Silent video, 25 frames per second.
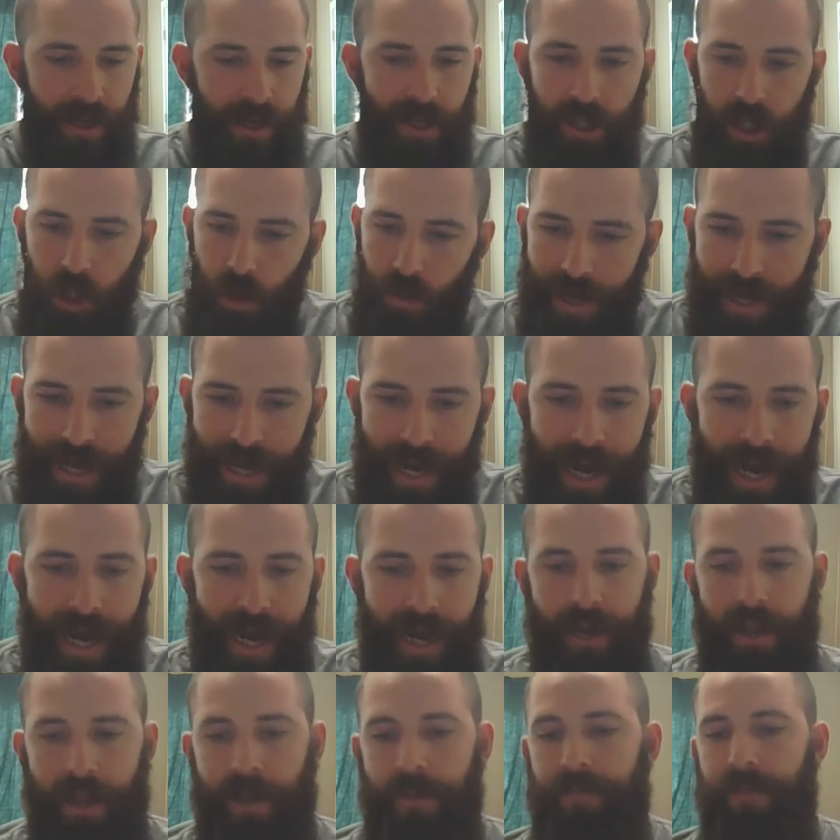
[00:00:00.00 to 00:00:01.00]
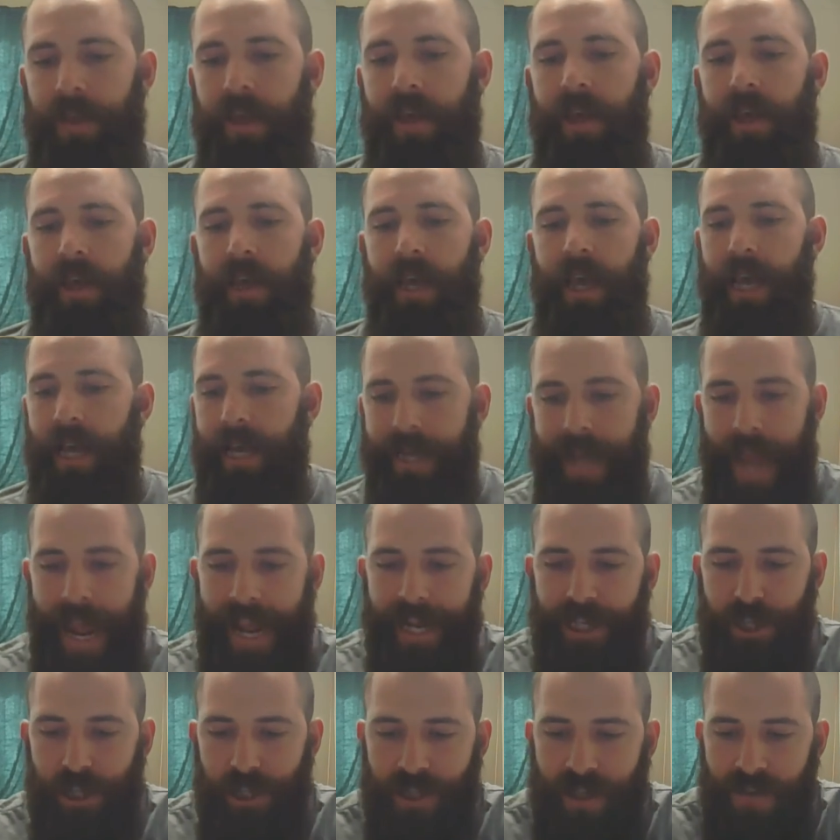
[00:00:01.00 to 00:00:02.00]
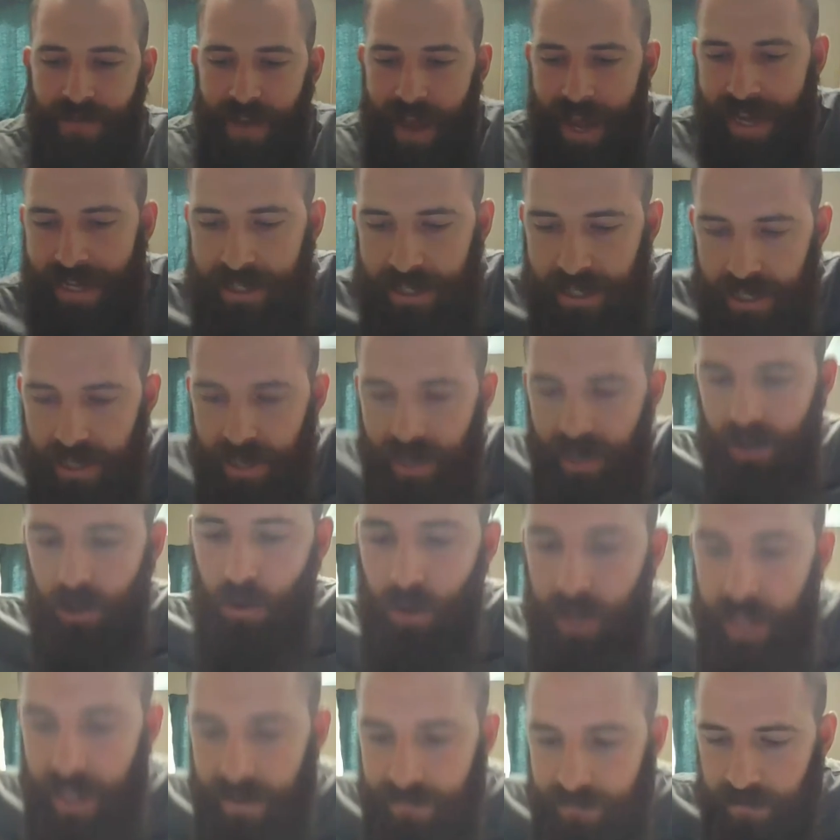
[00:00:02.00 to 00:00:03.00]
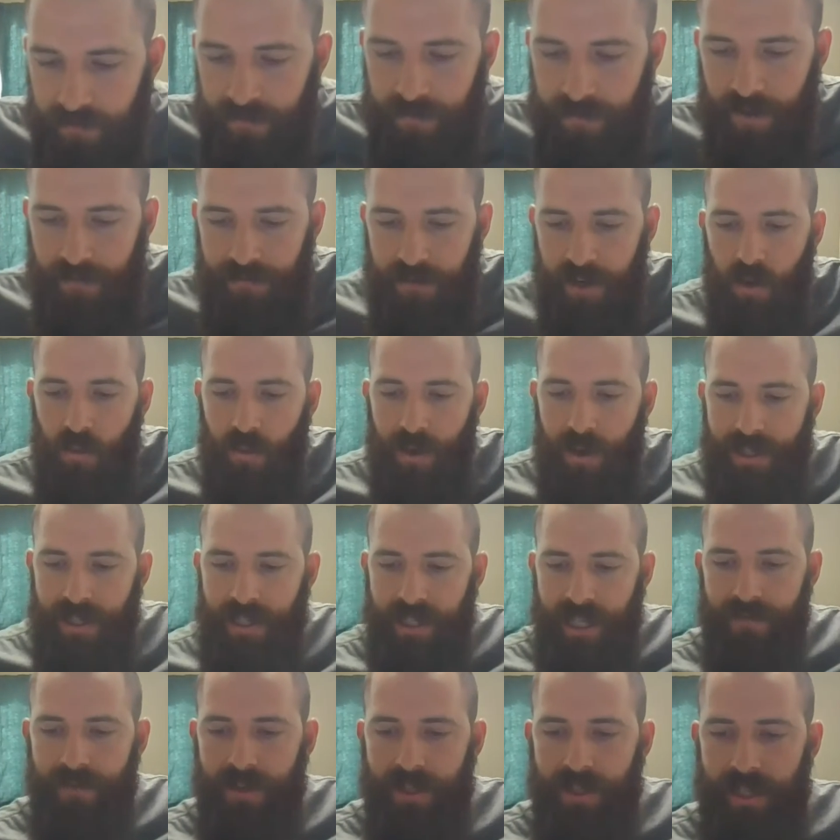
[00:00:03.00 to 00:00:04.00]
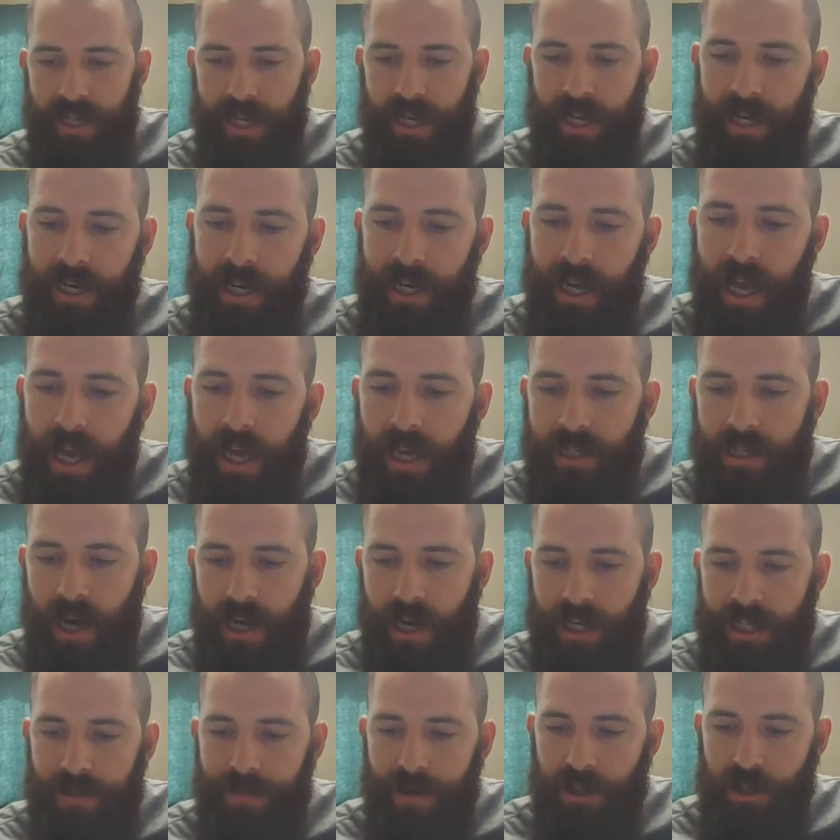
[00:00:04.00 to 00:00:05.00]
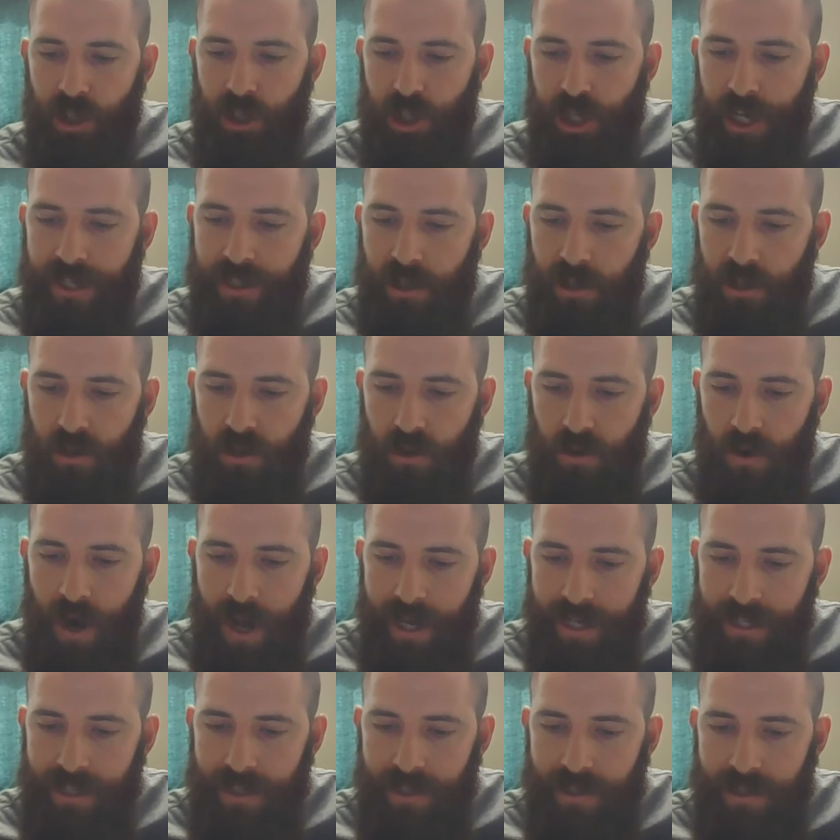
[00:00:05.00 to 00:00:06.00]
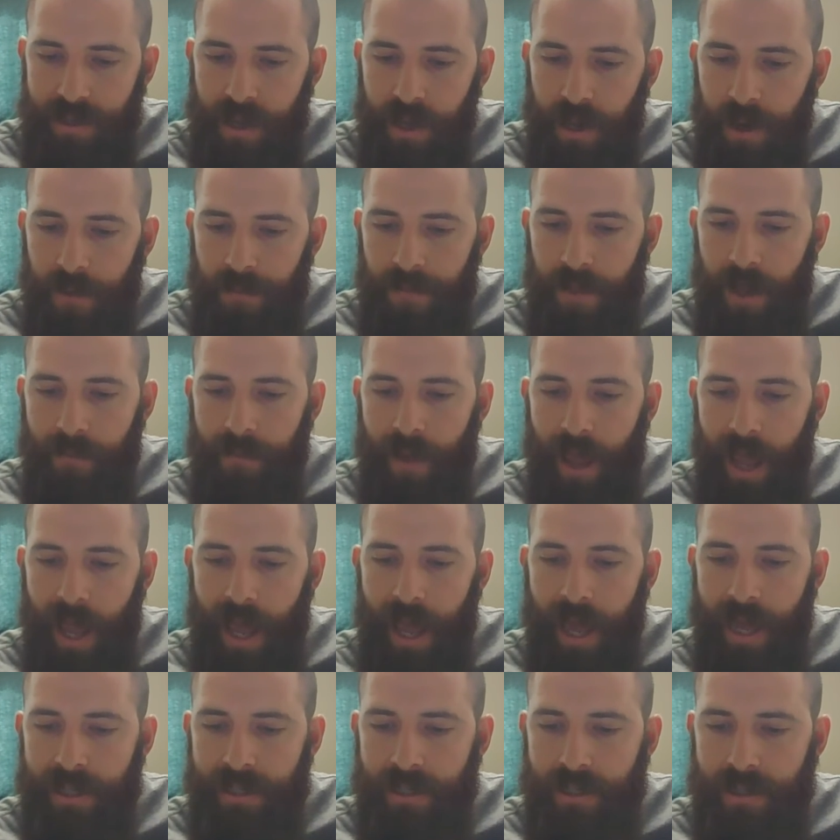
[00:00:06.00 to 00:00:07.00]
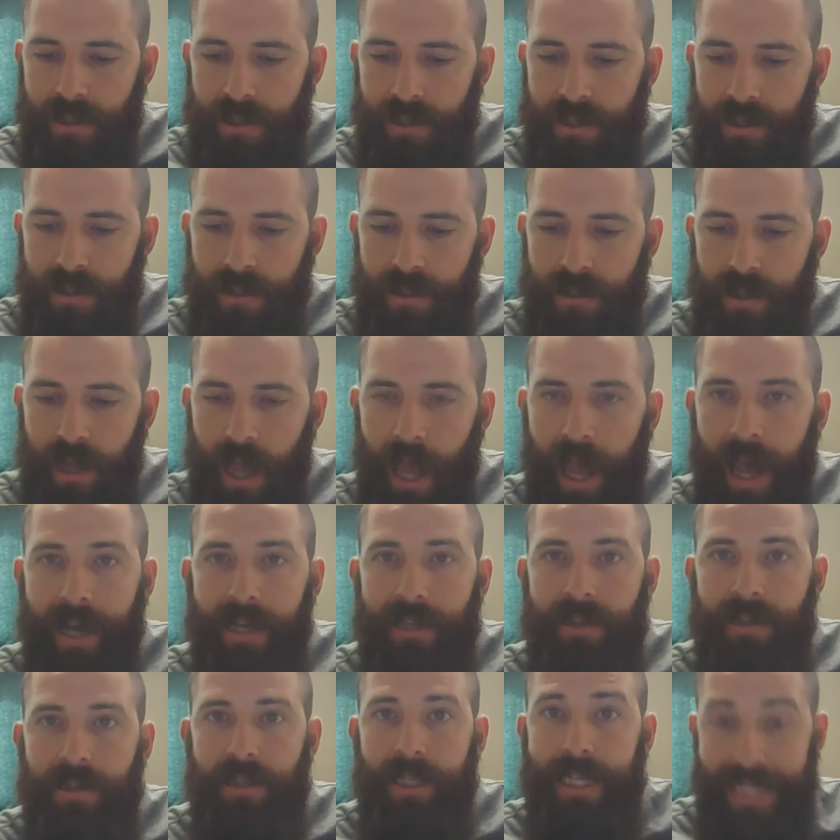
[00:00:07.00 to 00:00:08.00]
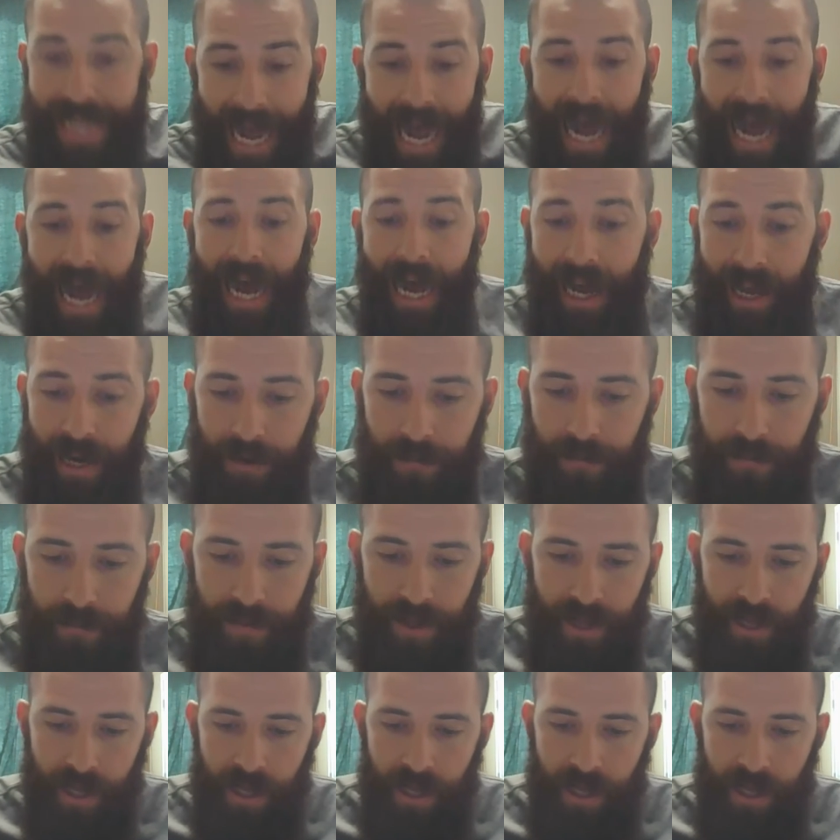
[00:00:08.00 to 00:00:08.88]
to a god. Ignatius of Antioch, who lived from 50 to 117, talked about Jesus Christ as God.